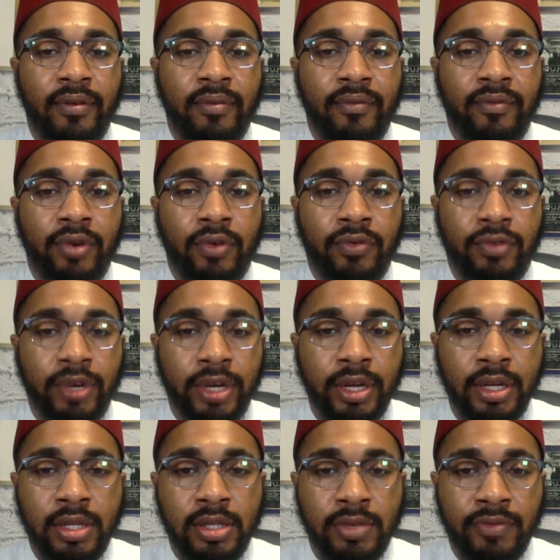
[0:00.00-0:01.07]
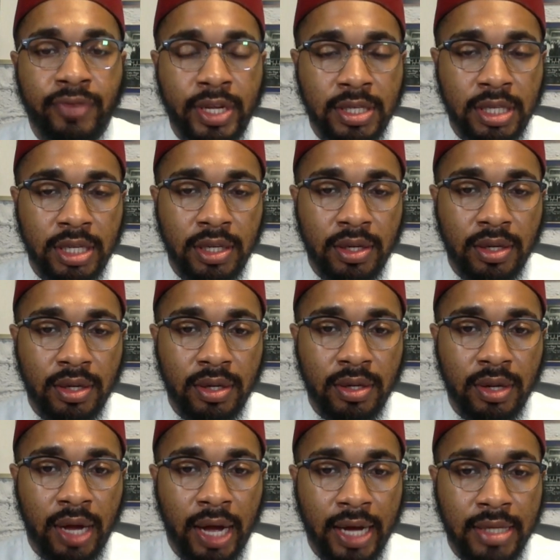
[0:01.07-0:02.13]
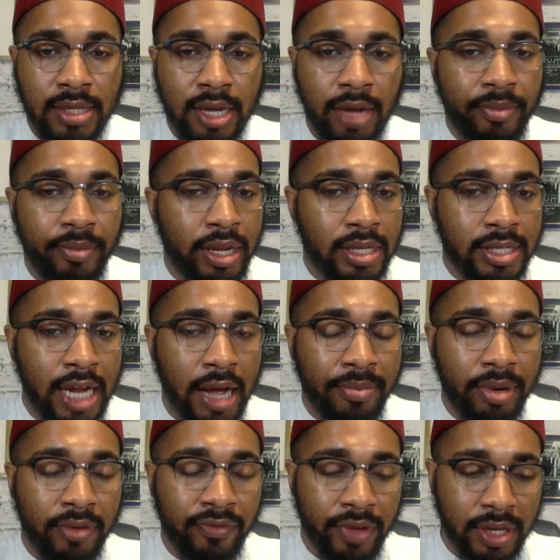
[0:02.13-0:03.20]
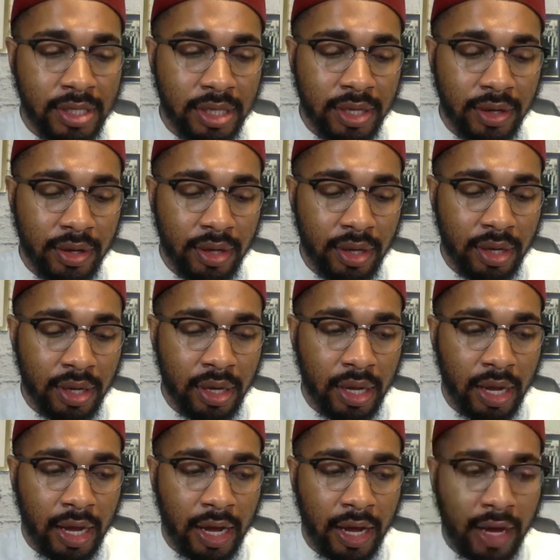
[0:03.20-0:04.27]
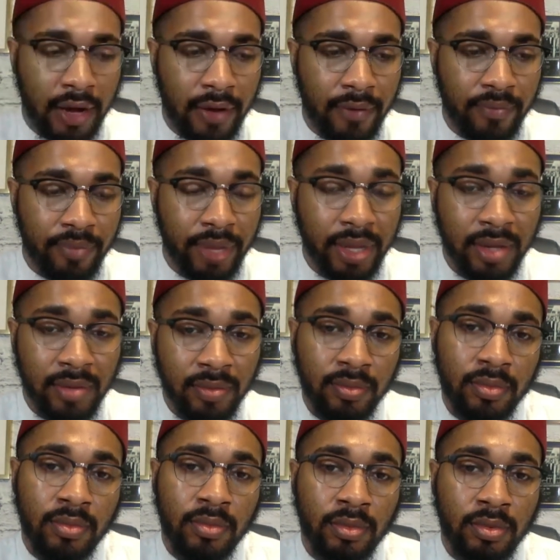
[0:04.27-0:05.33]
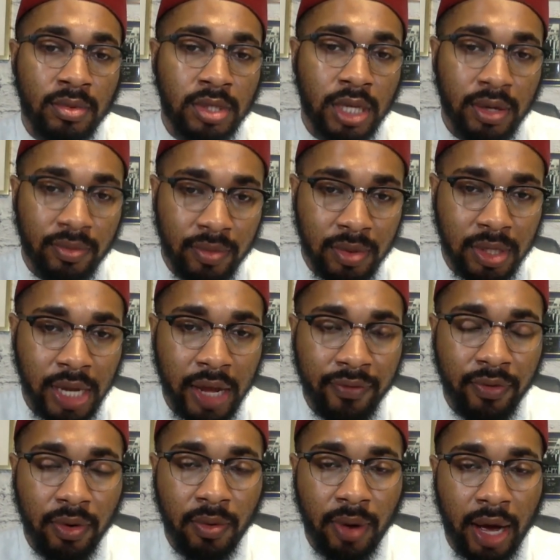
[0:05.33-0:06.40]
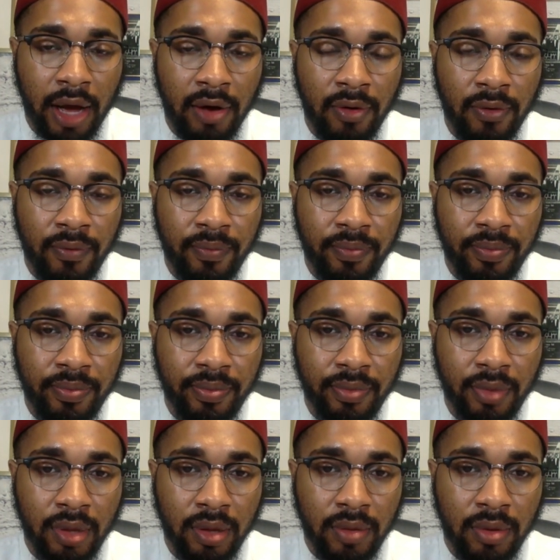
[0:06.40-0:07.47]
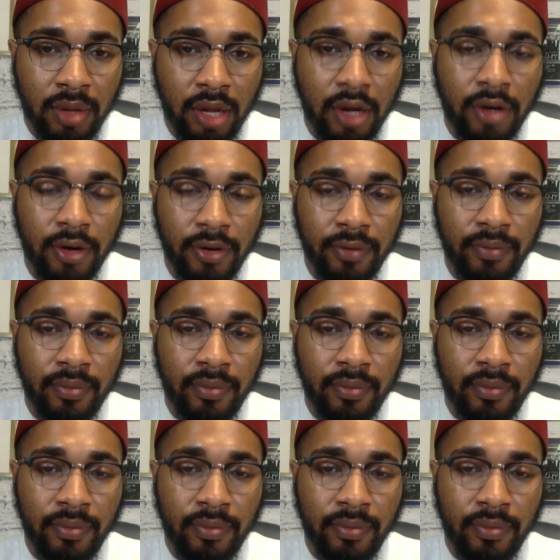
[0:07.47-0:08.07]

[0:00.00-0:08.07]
feel free to visit us, come in and stop in and visit, and stay for a while, learn.